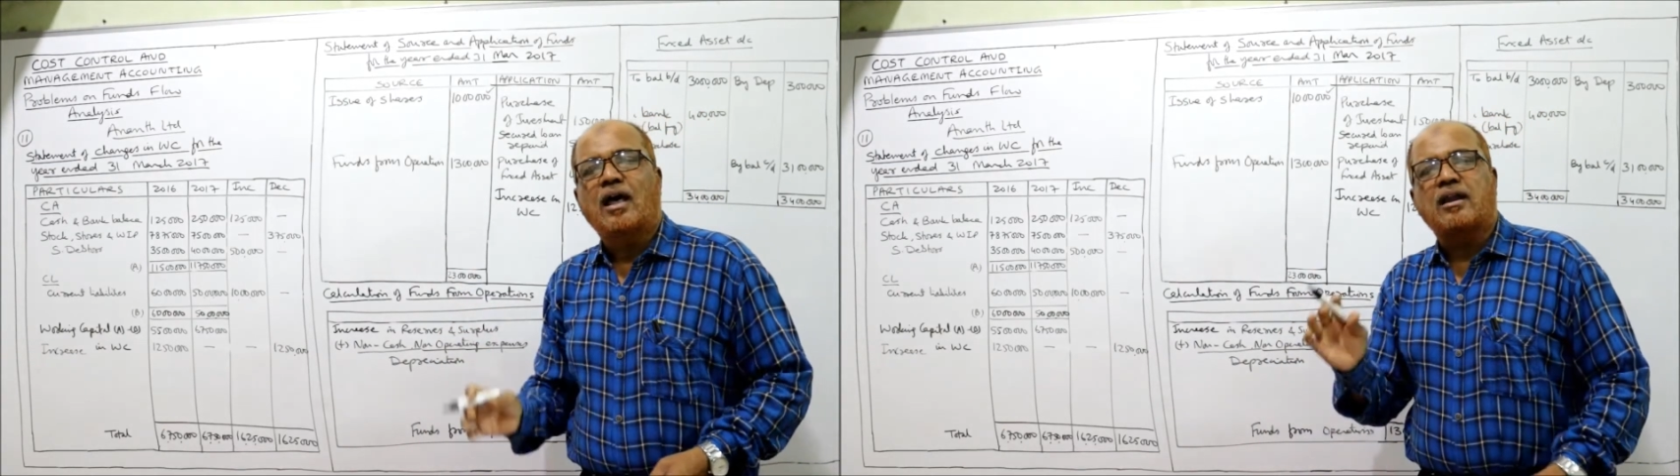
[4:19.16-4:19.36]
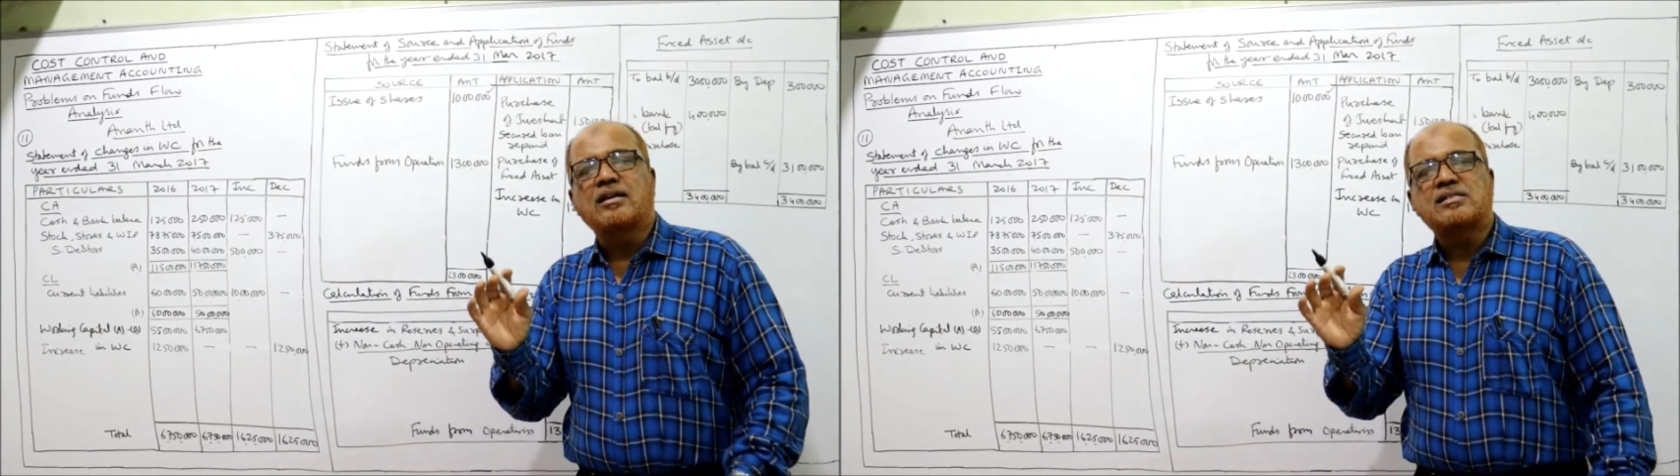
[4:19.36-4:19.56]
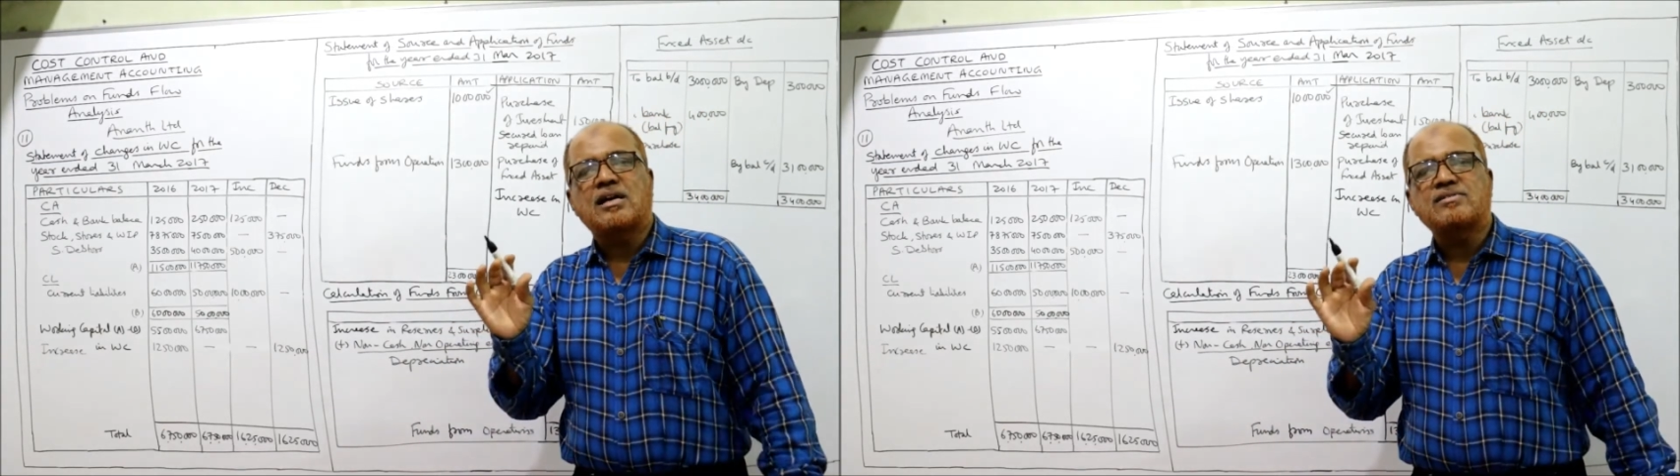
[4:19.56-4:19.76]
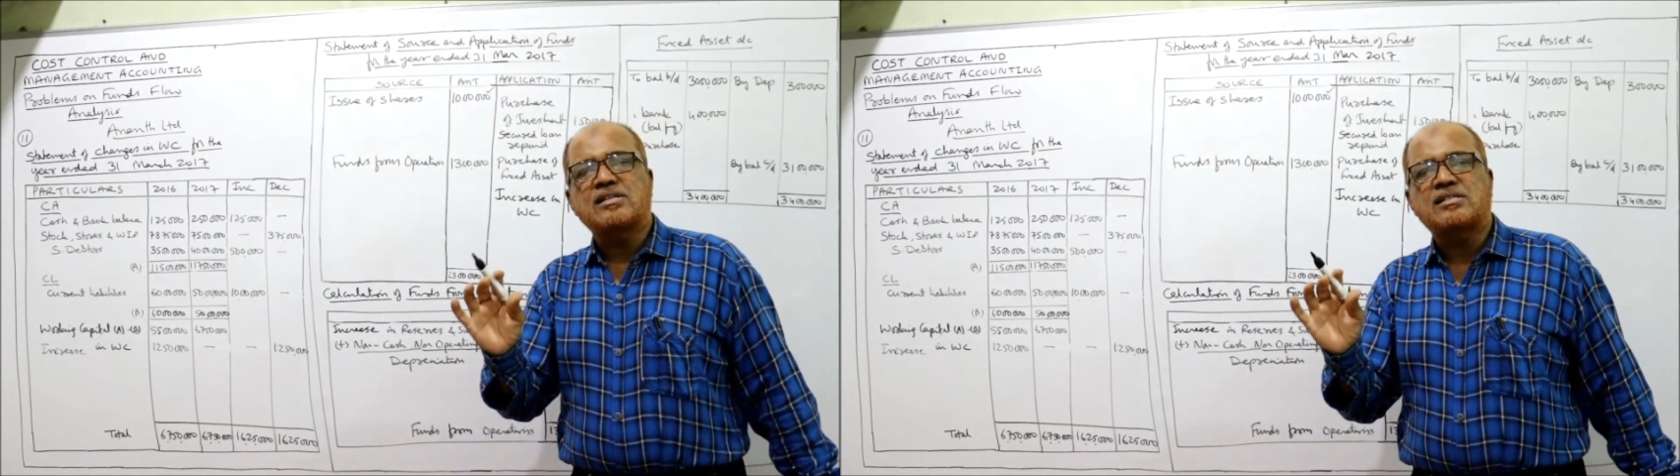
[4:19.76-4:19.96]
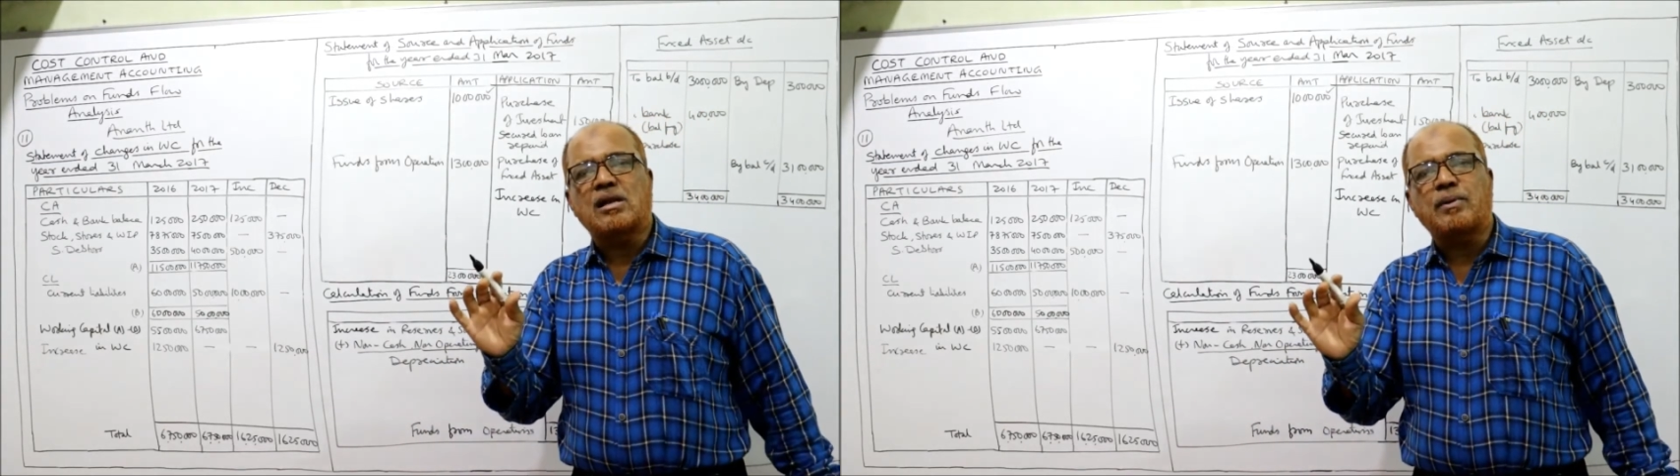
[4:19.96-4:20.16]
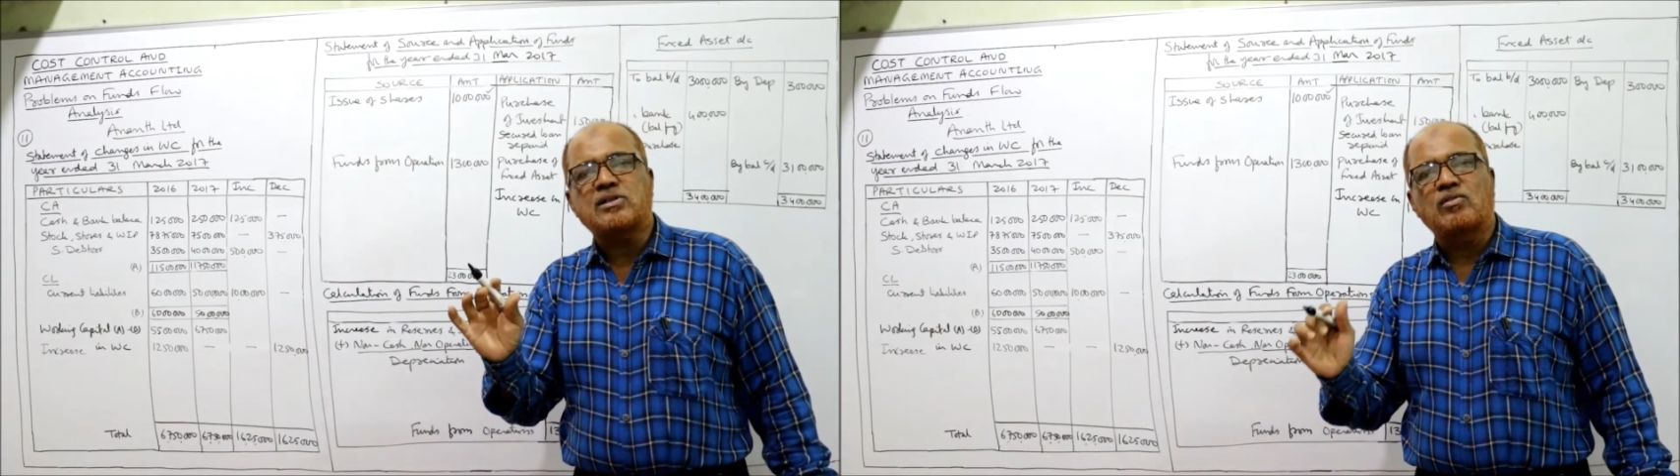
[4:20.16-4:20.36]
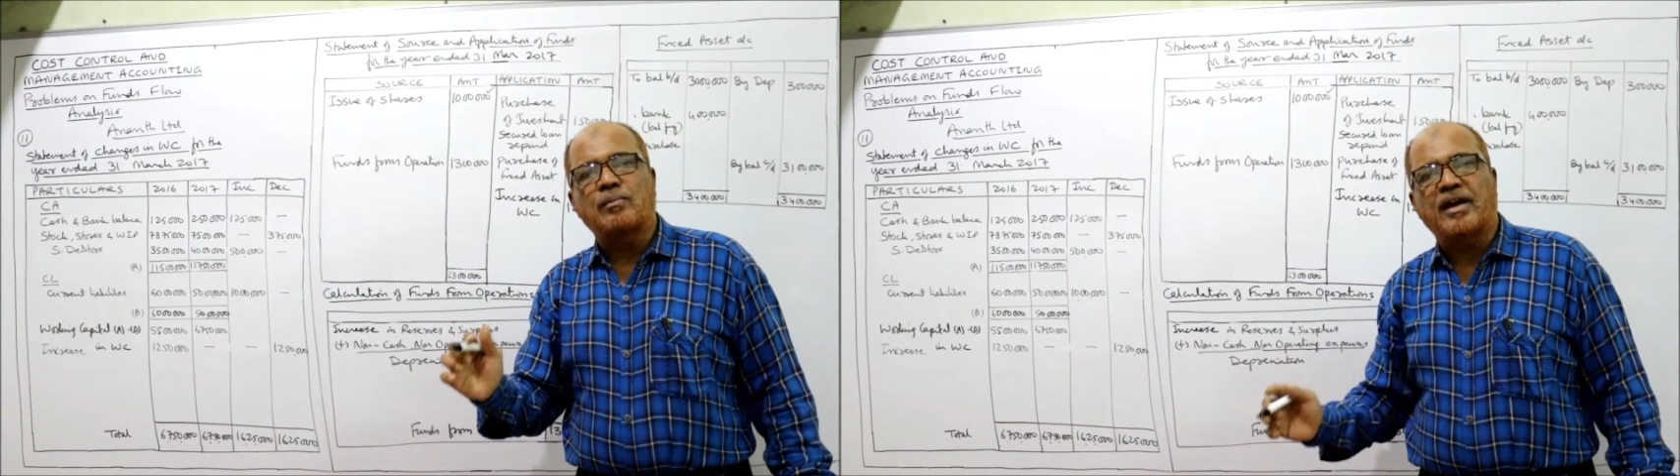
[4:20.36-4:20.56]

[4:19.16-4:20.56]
Reserves and surplus will